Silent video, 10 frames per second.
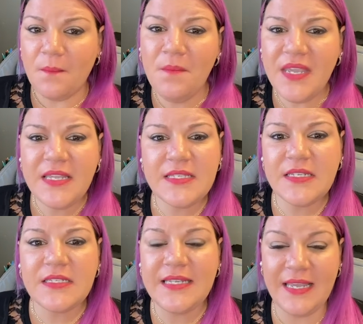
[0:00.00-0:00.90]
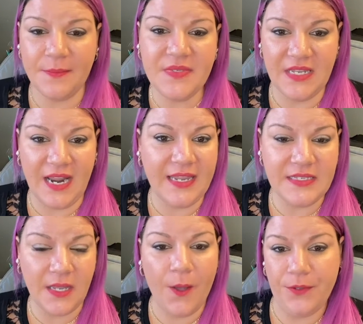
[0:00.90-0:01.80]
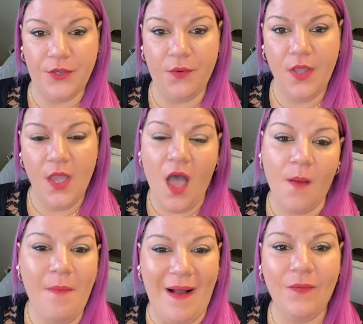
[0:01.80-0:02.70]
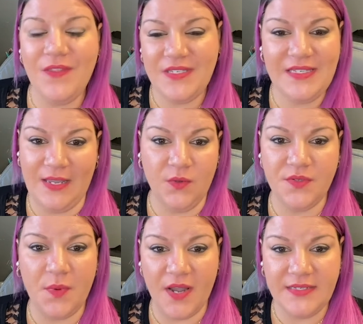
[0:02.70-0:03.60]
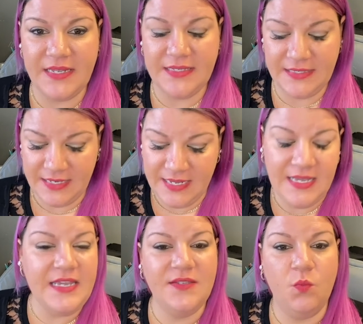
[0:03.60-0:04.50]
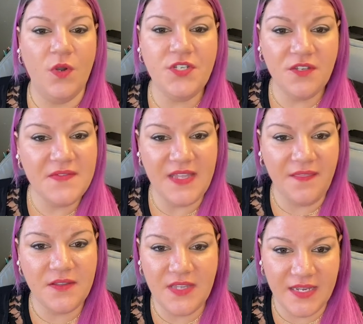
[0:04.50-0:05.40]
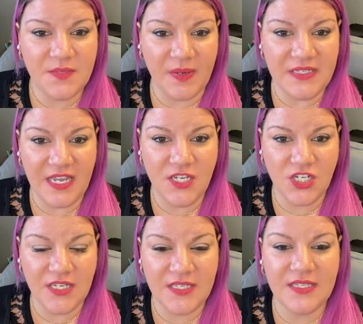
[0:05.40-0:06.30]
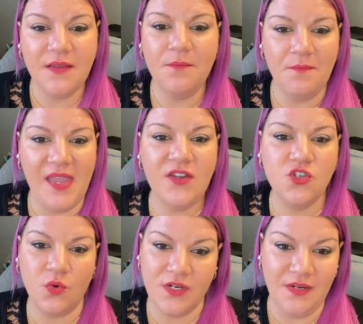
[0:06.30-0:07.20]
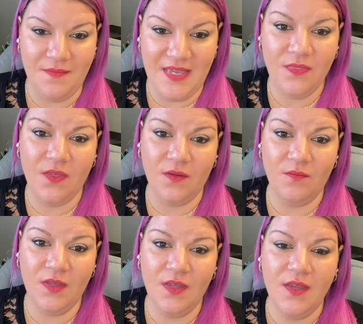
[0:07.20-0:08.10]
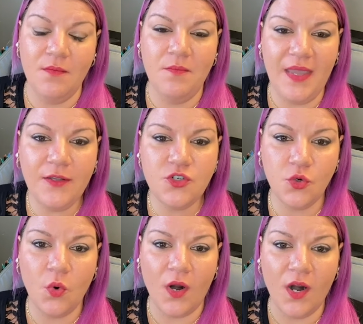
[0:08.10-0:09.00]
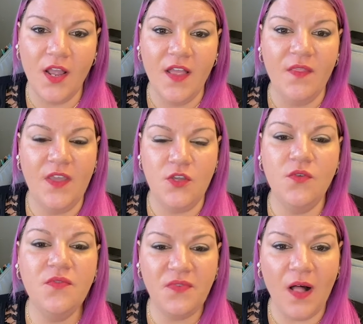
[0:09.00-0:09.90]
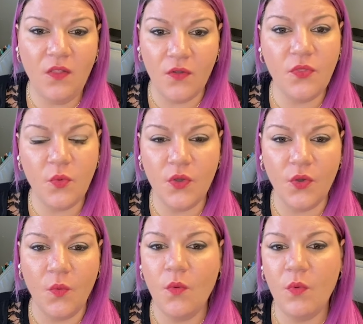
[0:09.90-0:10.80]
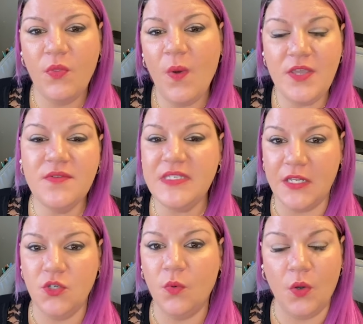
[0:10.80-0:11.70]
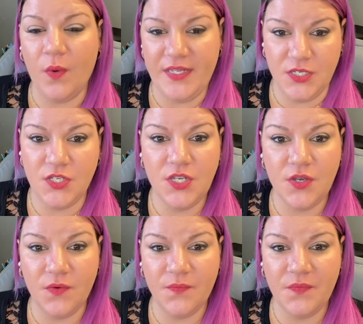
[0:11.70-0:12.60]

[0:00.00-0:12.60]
biggest tips that I can tell you about the sales process is once you've set those expectations, make sure to meet them. Make sure that you follow through with what you said you were going to do.